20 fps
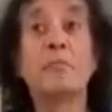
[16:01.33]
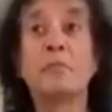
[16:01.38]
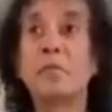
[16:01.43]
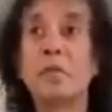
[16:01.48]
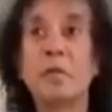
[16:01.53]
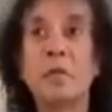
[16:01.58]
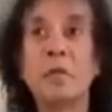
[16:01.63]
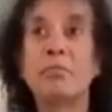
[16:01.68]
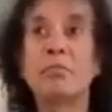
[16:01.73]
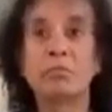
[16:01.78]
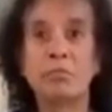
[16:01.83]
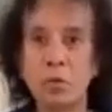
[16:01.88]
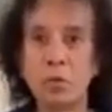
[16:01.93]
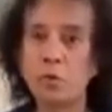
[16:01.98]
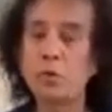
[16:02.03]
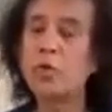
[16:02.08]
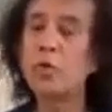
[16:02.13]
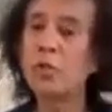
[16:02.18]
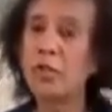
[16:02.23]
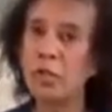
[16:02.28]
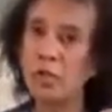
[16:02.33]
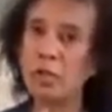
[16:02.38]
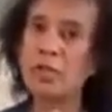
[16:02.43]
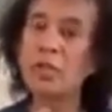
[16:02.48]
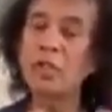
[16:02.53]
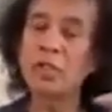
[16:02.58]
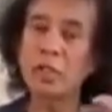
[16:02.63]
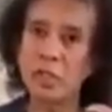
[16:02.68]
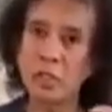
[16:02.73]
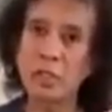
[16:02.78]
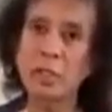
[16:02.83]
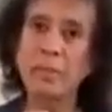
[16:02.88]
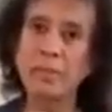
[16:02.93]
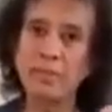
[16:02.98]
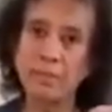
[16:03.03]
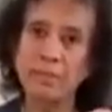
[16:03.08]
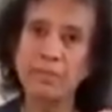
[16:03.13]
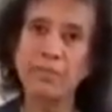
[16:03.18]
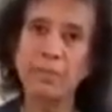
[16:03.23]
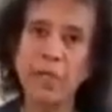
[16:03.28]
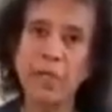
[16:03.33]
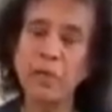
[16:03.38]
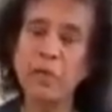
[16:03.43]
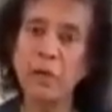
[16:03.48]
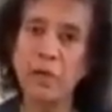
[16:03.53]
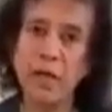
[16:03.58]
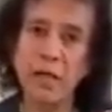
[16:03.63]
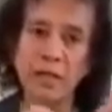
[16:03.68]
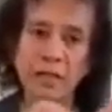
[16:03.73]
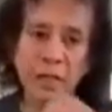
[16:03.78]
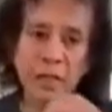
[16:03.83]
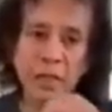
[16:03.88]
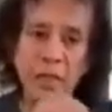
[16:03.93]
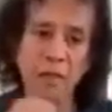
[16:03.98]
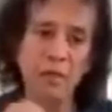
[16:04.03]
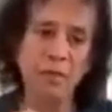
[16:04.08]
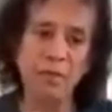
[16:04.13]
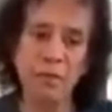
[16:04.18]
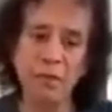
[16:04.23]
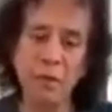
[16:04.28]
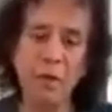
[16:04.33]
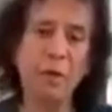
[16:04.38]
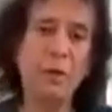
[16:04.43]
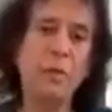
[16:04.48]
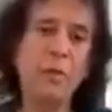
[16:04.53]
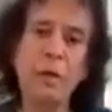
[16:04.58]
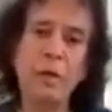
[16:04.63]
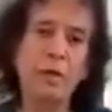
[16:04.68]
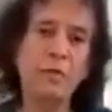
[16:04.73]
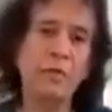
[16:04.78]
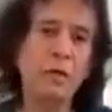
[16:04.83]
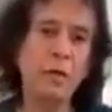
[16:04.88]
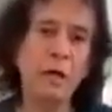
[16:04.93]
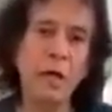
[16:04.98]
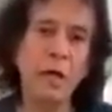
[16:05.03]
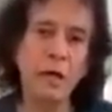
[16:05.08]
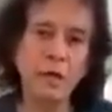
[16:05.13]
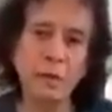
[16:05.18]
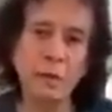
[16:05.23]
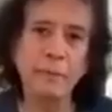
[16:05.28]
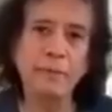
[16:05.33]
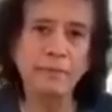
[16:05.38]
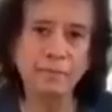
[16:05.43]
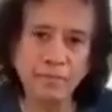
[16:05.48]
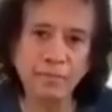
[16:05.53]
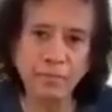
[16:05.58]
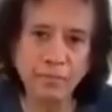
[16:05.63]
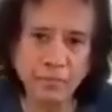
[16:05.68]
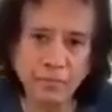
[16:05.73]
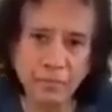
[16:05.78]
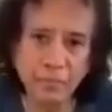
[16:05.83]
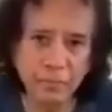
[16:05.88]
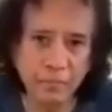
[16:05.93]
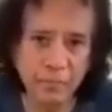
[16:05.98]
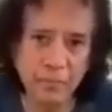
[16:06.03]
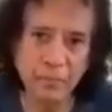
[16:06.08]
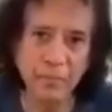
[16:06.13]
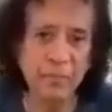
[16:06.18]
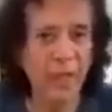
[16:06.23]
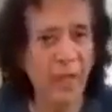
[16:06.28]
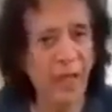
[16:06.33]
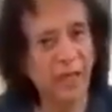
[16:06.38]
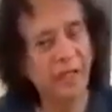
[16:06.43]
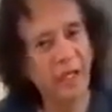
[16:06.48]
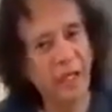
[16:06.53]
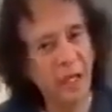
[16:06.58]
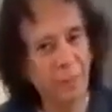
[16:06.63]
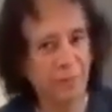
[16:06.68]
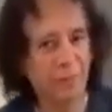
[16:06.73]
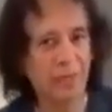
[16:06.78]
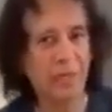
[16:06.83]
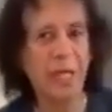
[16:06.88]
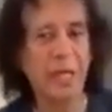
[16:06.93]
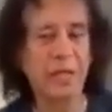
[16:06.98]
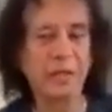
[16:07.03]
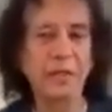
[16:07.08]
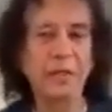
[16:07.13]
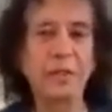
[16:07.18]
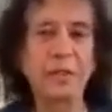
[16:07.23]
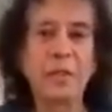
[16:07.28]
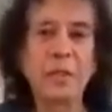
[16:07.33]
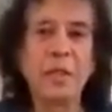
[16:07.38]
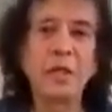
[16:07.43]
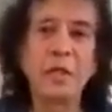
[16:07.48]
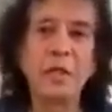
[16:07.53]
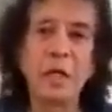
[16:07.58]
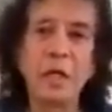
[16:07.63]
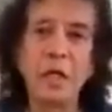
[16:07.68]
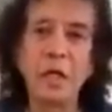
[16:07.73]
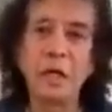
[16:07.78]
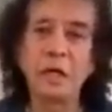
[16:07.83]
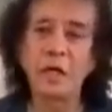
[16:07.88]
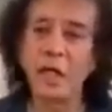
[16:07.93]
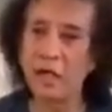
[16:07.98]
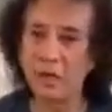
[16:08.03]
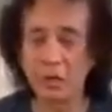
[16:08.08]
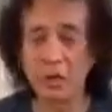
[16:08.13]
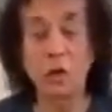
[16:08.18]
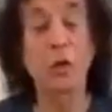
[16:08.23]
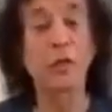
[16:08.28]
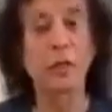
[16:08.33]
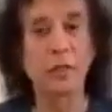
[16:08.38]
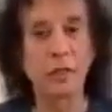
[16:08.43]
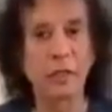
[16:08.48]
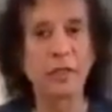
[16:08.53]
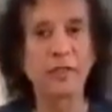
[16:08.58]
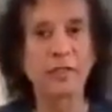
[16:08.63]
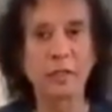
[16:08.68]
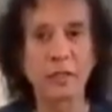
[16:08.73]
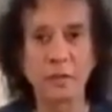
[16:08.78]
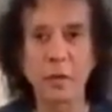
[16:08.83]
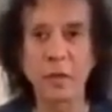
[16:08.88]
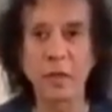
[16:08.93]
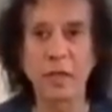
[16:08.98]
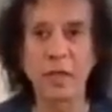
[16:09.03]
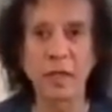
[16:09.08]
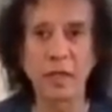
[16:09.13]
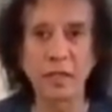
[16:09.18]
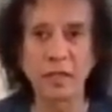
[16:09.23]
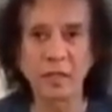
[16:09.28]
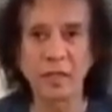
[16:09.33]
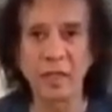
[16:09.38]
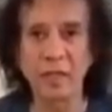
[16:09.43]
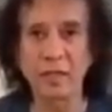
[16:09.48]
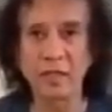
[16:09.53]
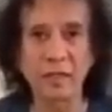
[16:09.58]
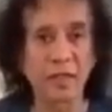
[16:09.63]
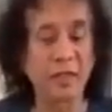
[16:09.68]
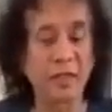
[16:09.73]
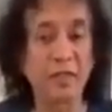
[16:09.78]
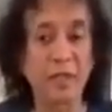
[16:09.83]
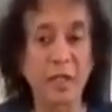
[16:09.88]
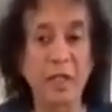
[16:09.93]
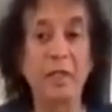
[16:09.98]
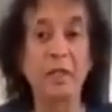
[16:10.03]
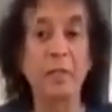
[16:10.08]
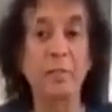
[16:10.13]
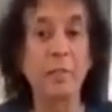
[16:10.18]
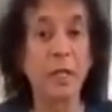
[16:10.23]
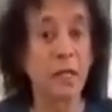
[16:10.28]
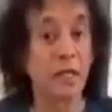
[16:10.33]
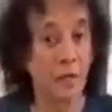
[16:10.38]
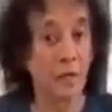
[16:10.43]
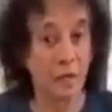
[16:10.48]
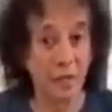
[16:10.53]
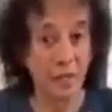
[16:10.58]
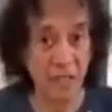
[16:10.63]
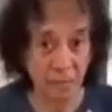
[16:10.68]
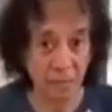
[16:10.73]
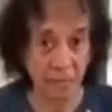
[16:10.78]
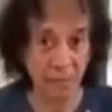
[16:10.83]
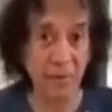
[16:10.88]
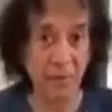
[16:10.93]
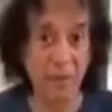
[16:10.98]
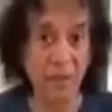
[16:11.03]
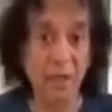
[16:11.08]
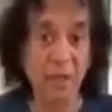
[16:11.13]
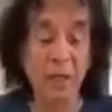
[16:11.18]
He usually just interacted in the front part of the qaida and kept the end as solid as it is in the main theme.